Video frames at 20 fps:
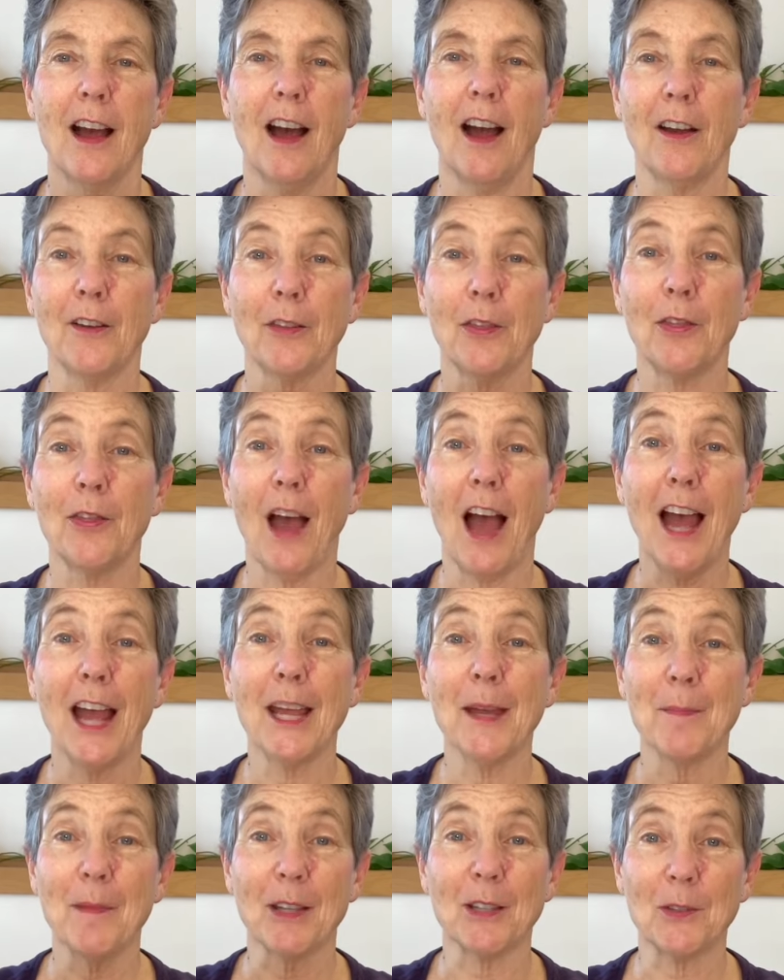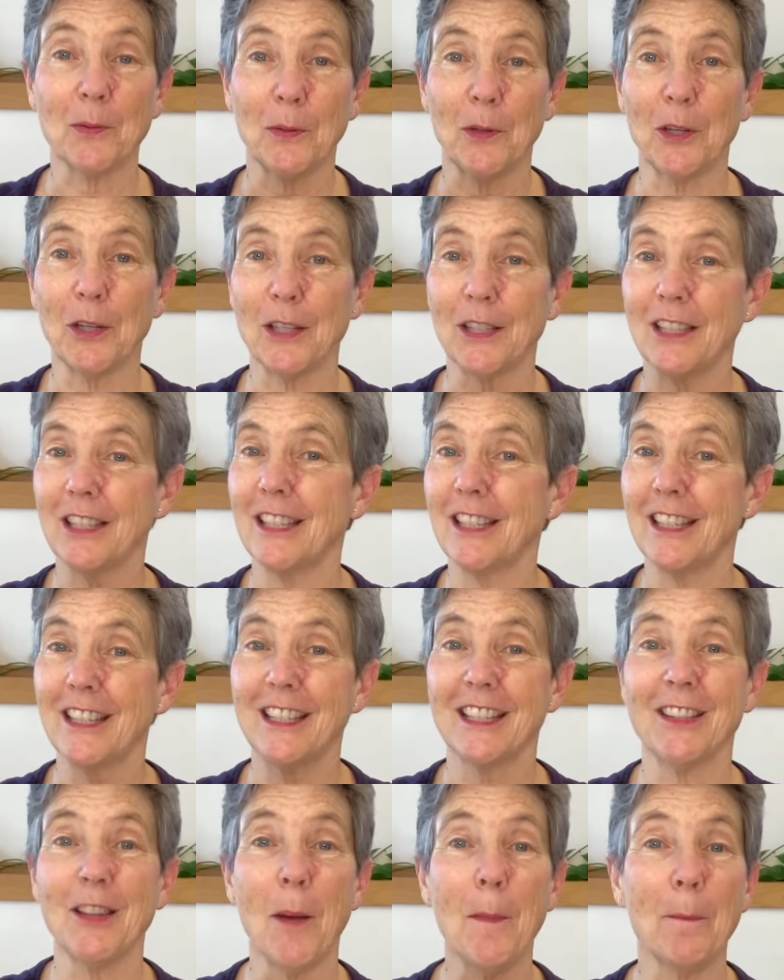Our thymus, we're going to
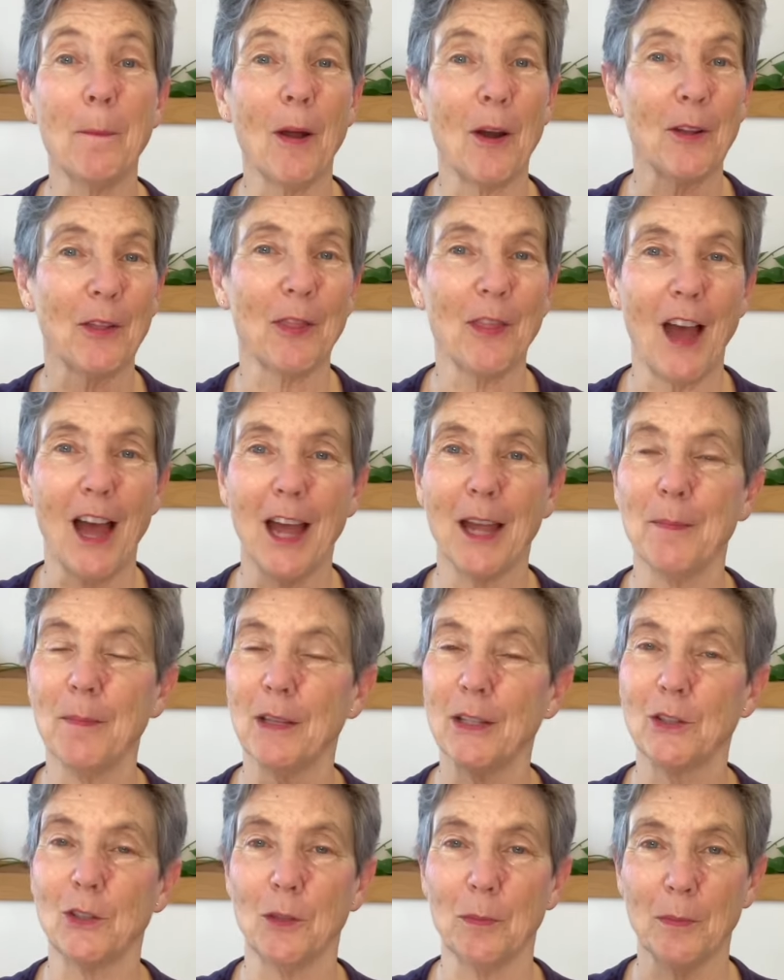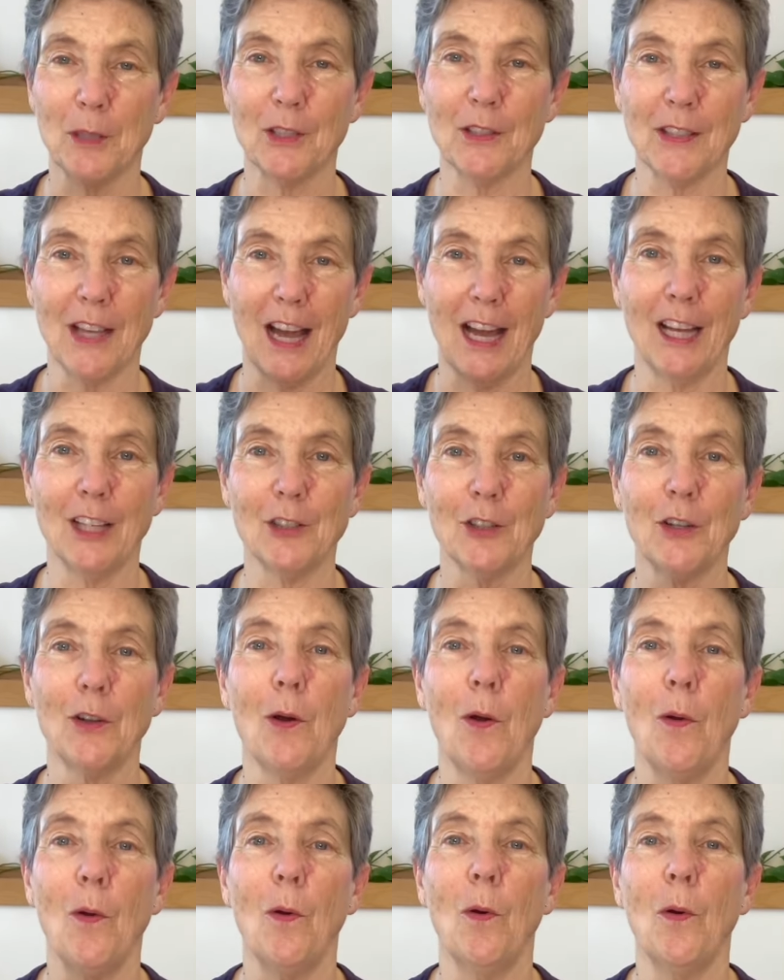thump our thymus or massage or
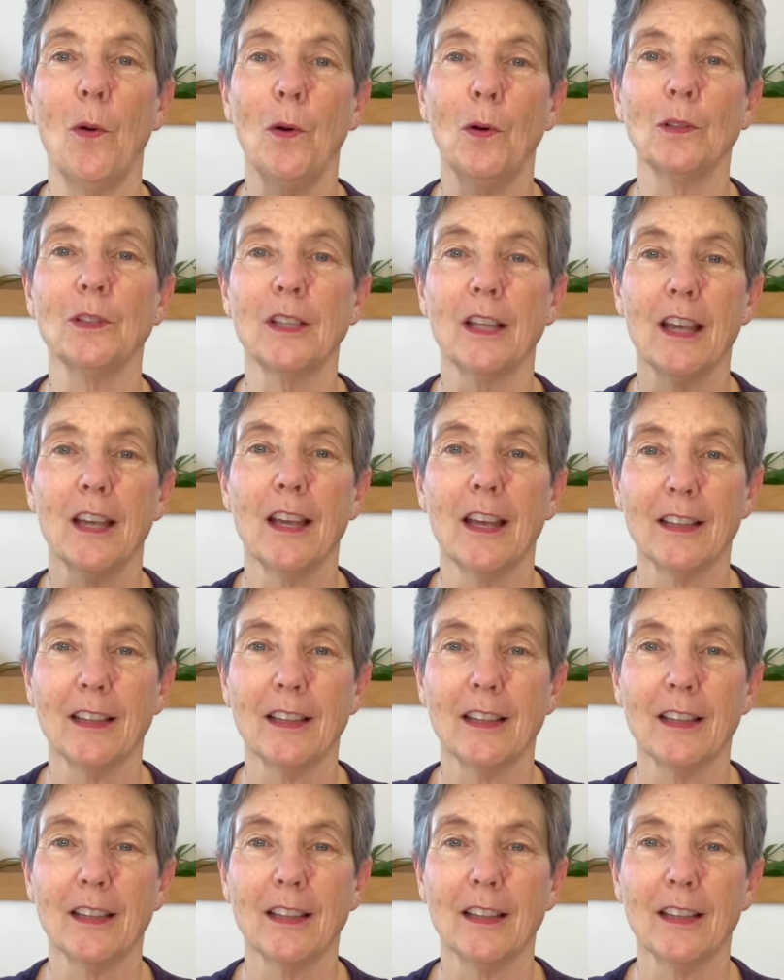hold.